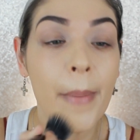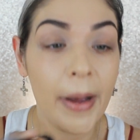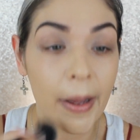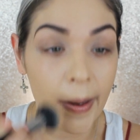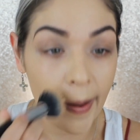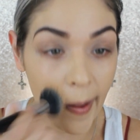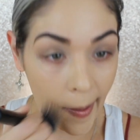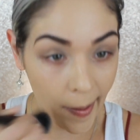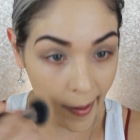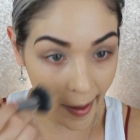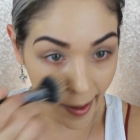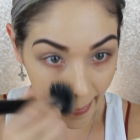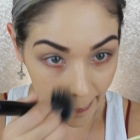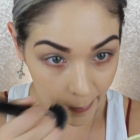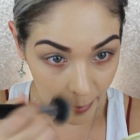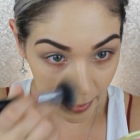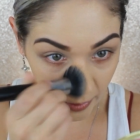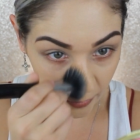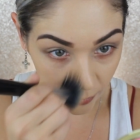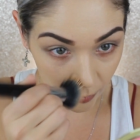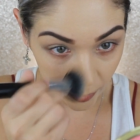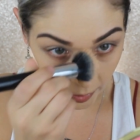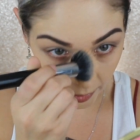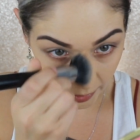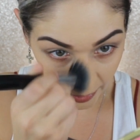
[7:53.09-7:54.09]
but I have
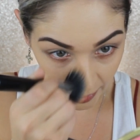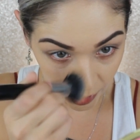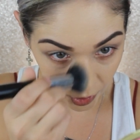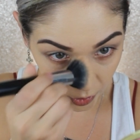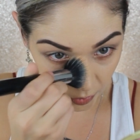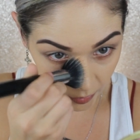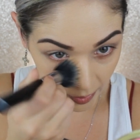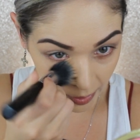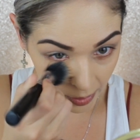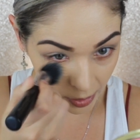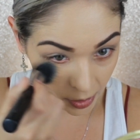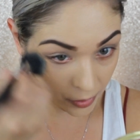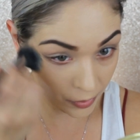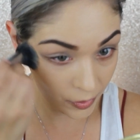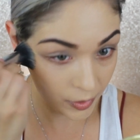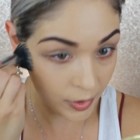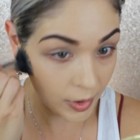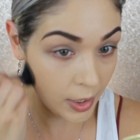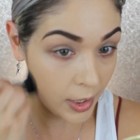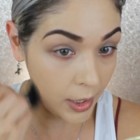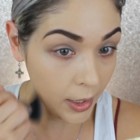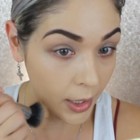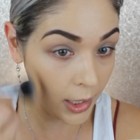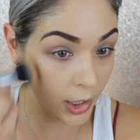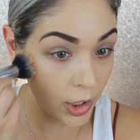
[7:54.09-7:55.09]
been really enjoying
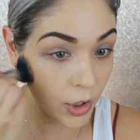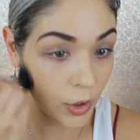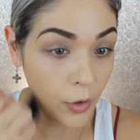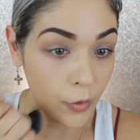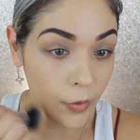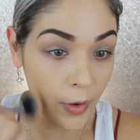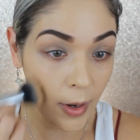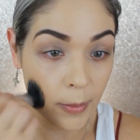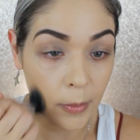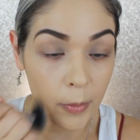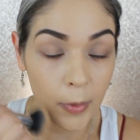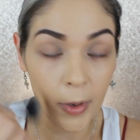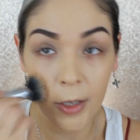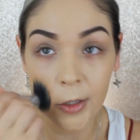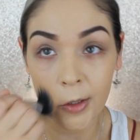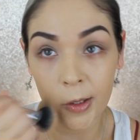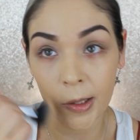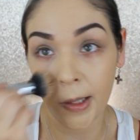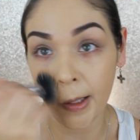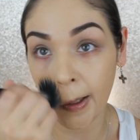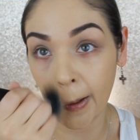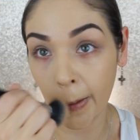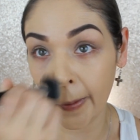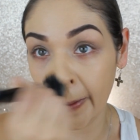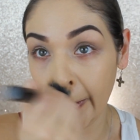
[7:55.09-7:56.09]
using a dual fiber brush
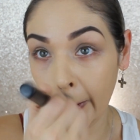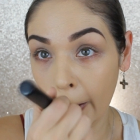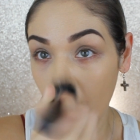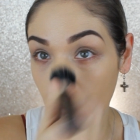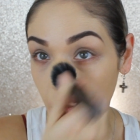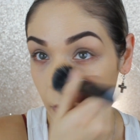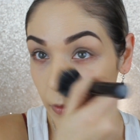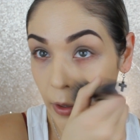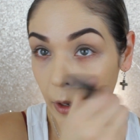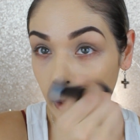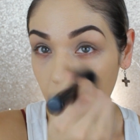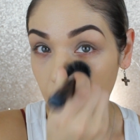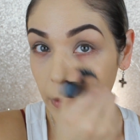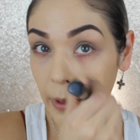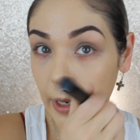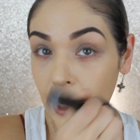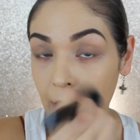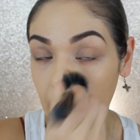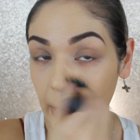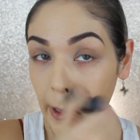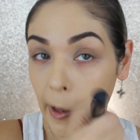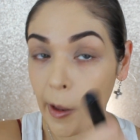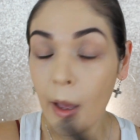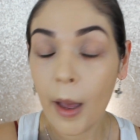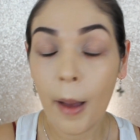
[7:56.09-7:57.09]
and then going over it
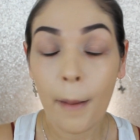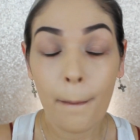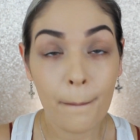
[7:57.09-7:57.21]
with